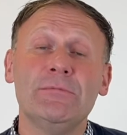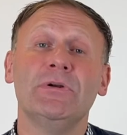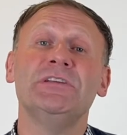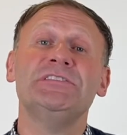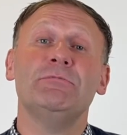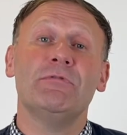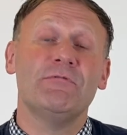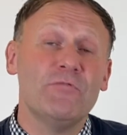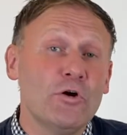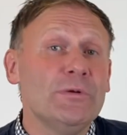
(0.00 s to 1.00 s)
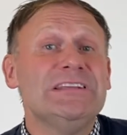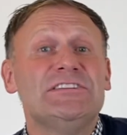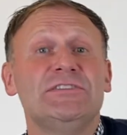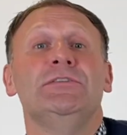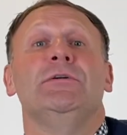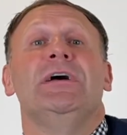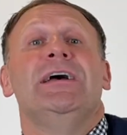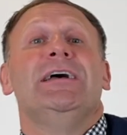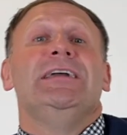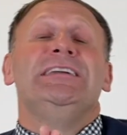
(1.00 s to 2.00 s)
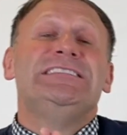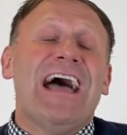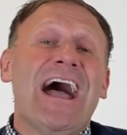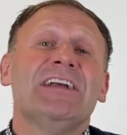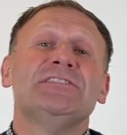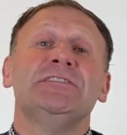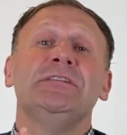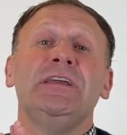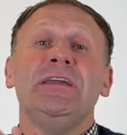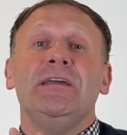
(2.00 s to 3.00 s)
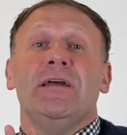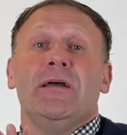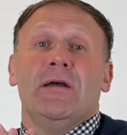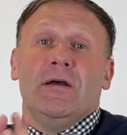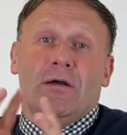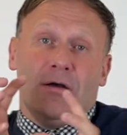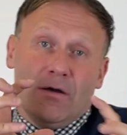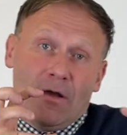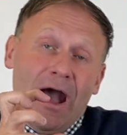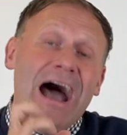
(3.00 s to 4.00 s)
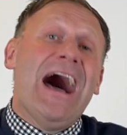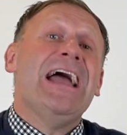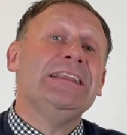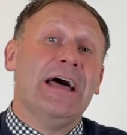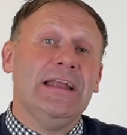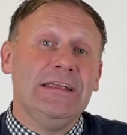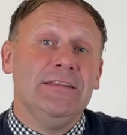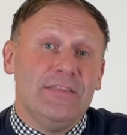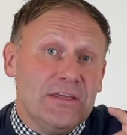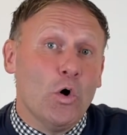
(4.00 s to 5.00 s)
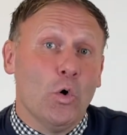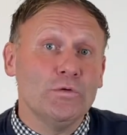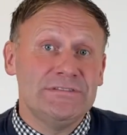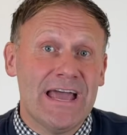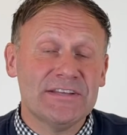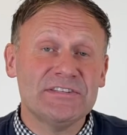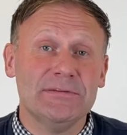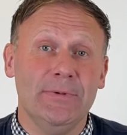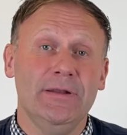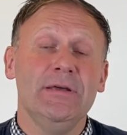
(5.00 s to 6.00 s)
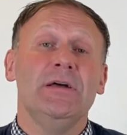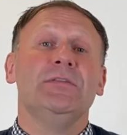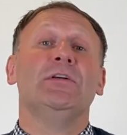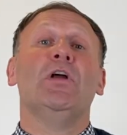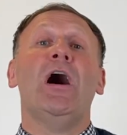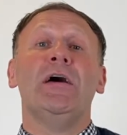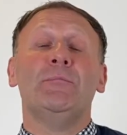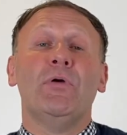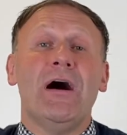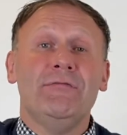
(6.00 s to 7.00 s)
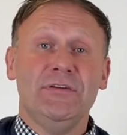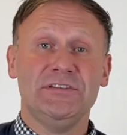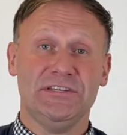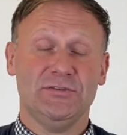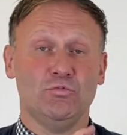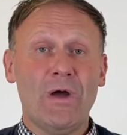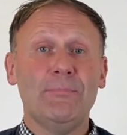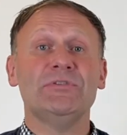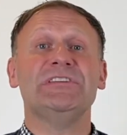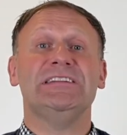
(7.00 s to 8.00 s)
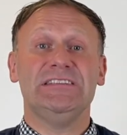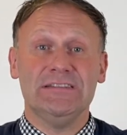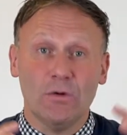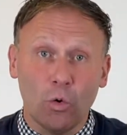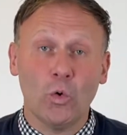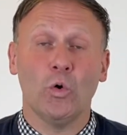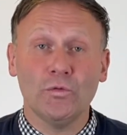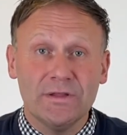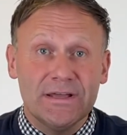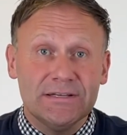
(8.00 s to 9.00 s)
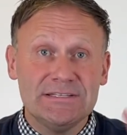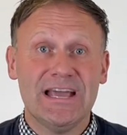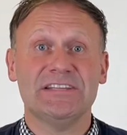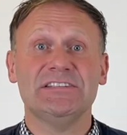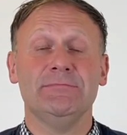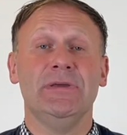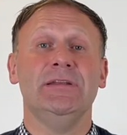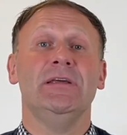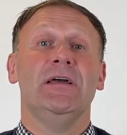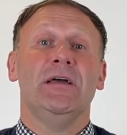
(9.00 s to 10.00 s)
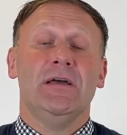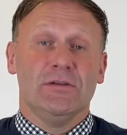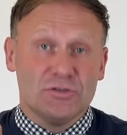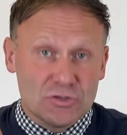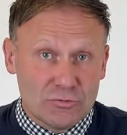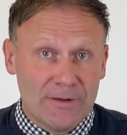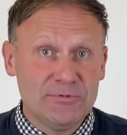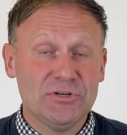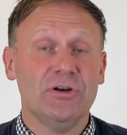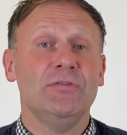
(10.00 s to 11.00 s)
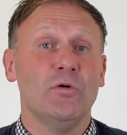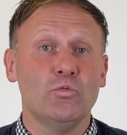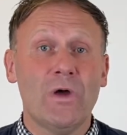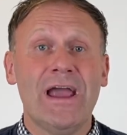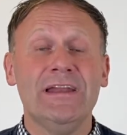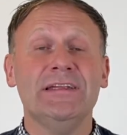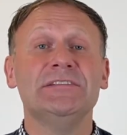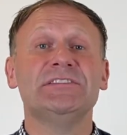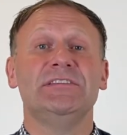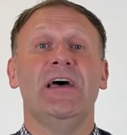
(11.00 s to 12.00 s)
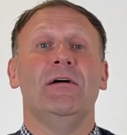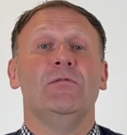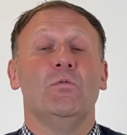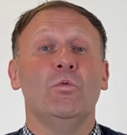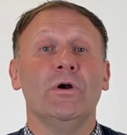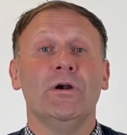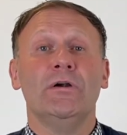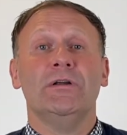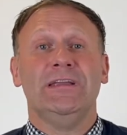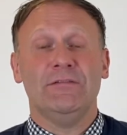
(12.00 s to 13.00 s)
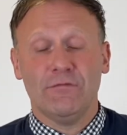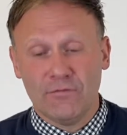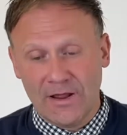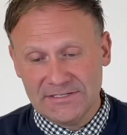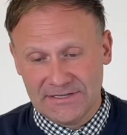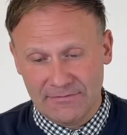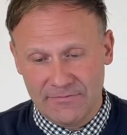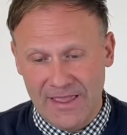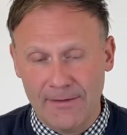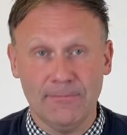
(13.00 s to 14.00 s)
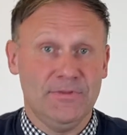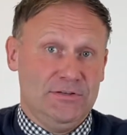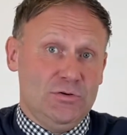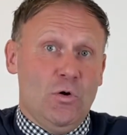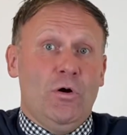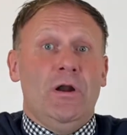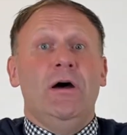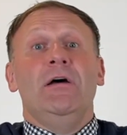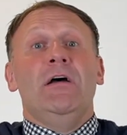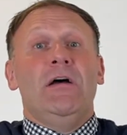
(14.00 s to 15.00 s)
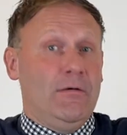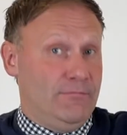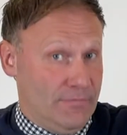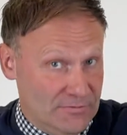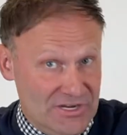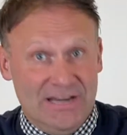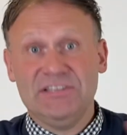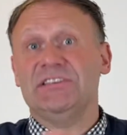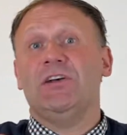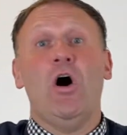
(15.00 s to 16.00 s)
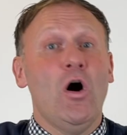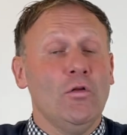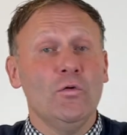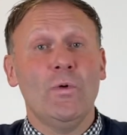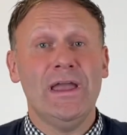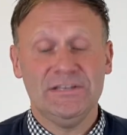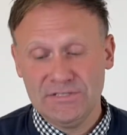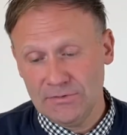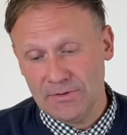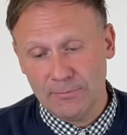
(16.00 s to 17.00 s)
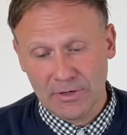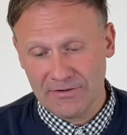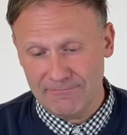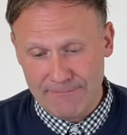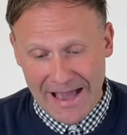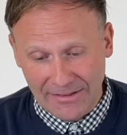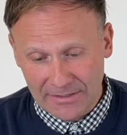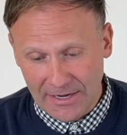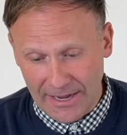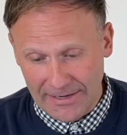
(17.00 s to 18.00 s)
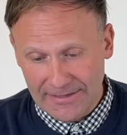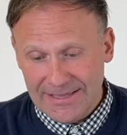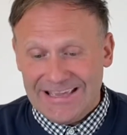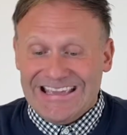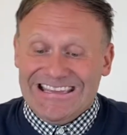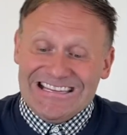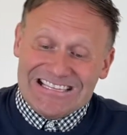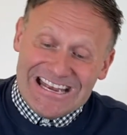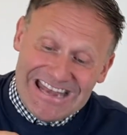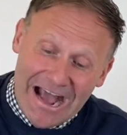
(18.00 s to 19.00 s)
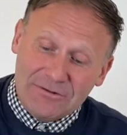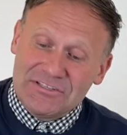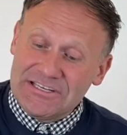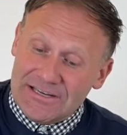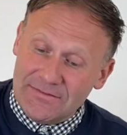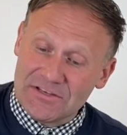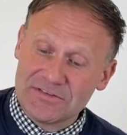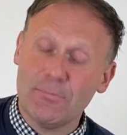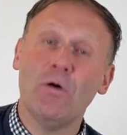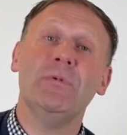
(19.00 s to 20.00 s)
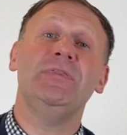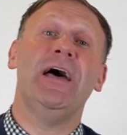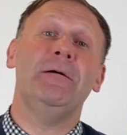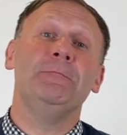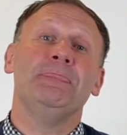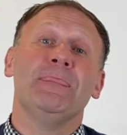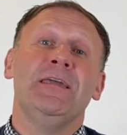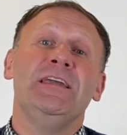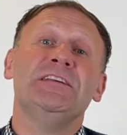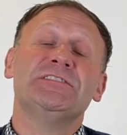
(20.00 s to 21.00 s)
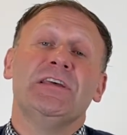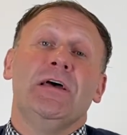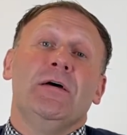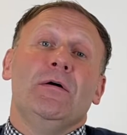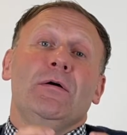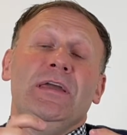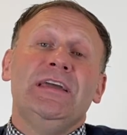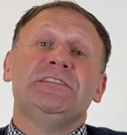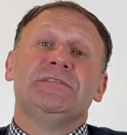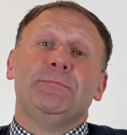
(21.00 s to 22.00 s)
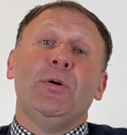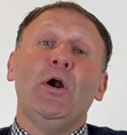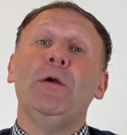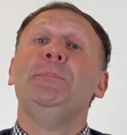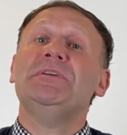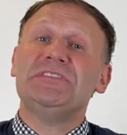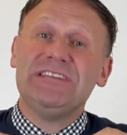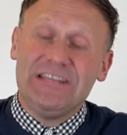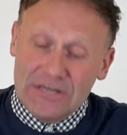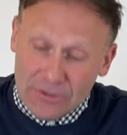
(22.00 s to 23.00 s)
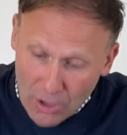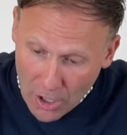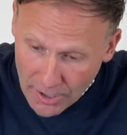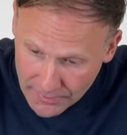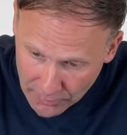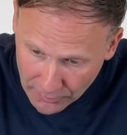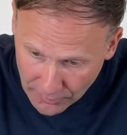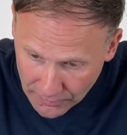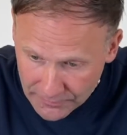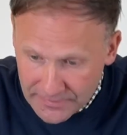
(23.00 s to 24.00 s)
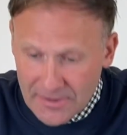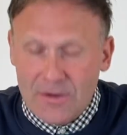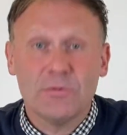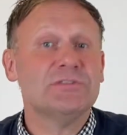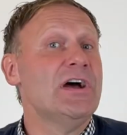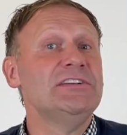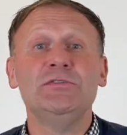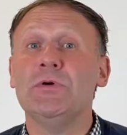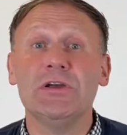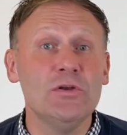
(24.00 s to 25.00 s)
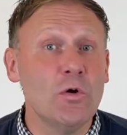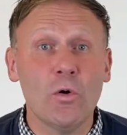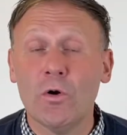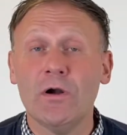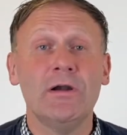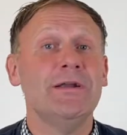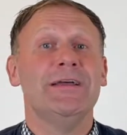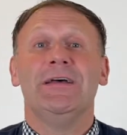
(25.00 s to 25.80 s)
What is he referring to? He's actually highlighting the Old Testament. The law and prophets is representing the Old Testament scripture, the writings that were in front of them, the Torah from Genesis all the way to the book of Malachi. He's announcing in this moment that his purpose here on earth was not to ignore